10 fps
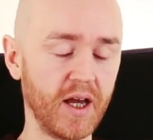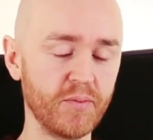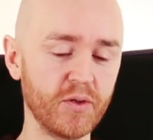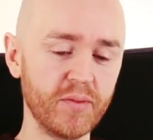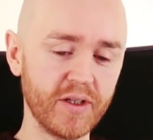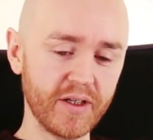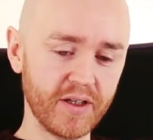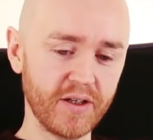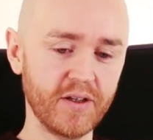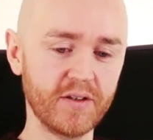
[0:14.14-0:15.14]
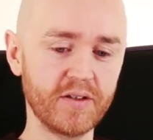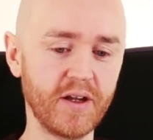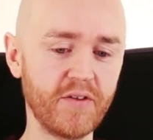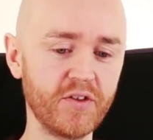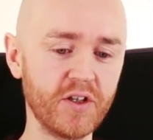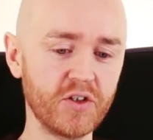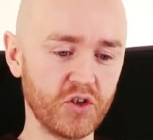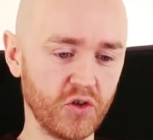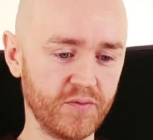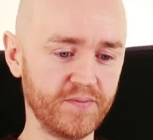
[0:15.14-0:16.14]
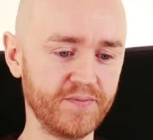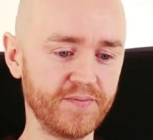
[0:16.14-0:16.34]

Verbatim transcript: I'm completed, everything's done?